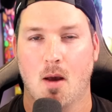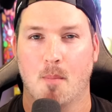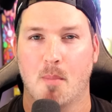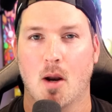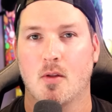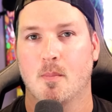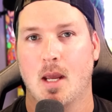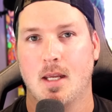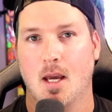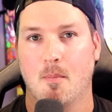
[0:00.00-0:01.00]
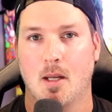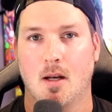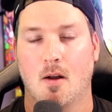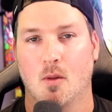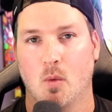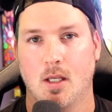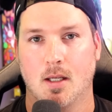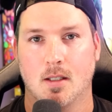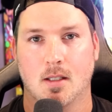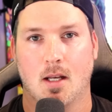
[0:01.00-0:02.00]
My brother may come in on the
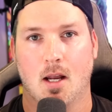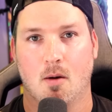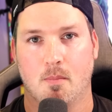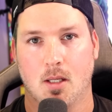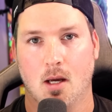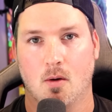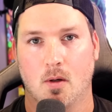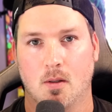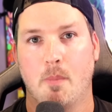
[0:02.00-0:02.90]
weekends and help me out.